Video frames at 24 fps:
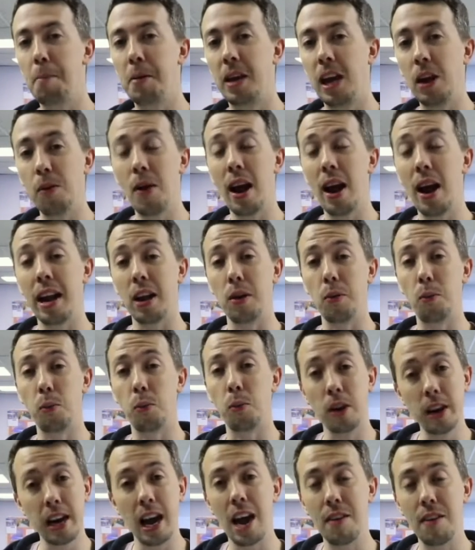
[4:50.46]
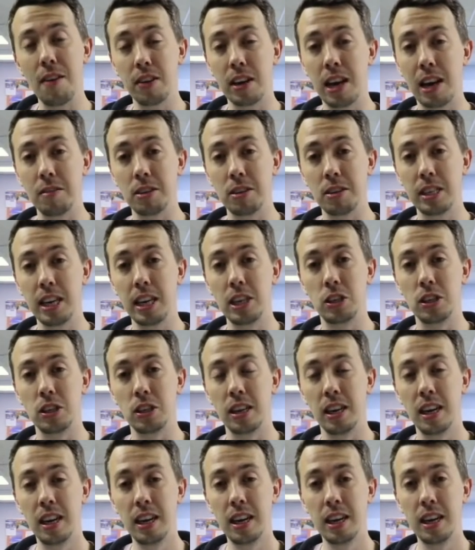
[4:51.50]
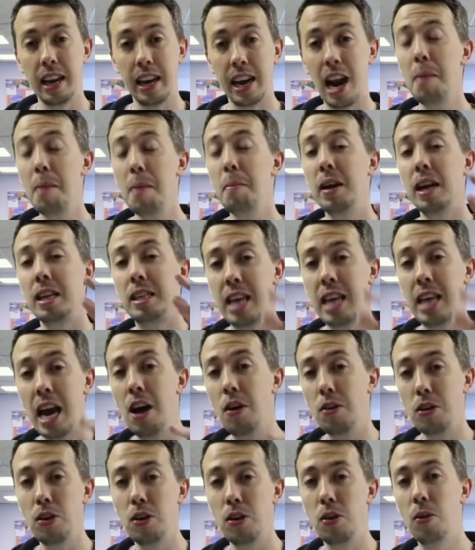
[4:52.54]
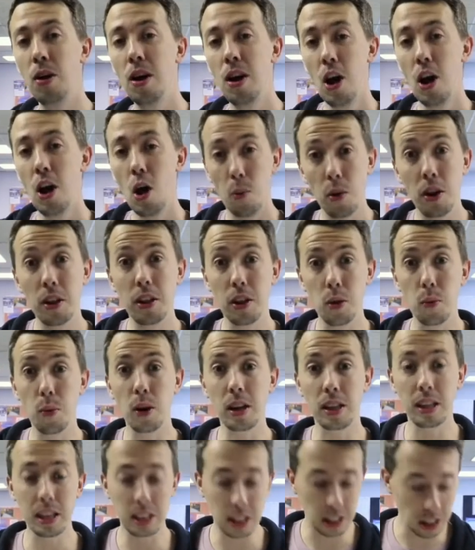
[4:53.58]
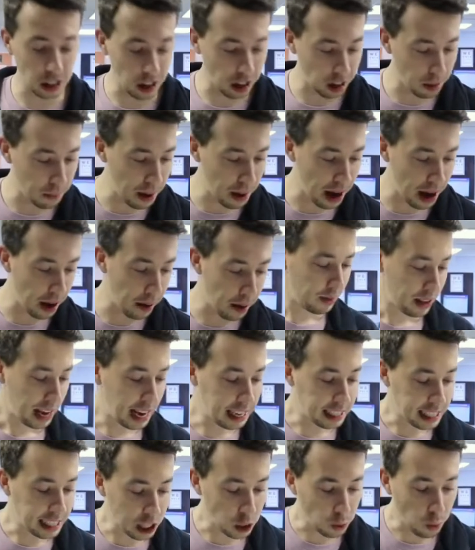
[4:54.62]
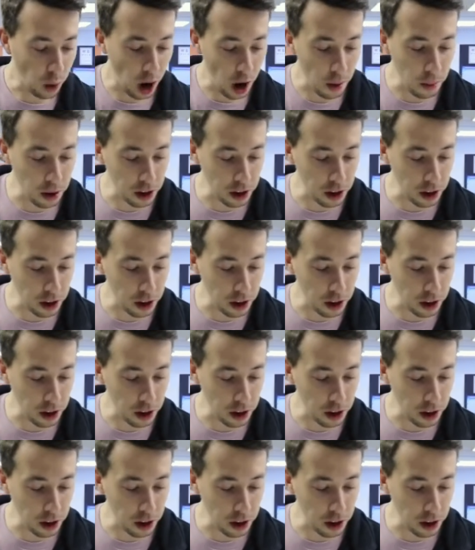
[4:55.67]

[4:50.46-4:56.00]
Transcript: get ready. We're going to have a conversation. And I'm going to tell you really what this is all about. He says, where were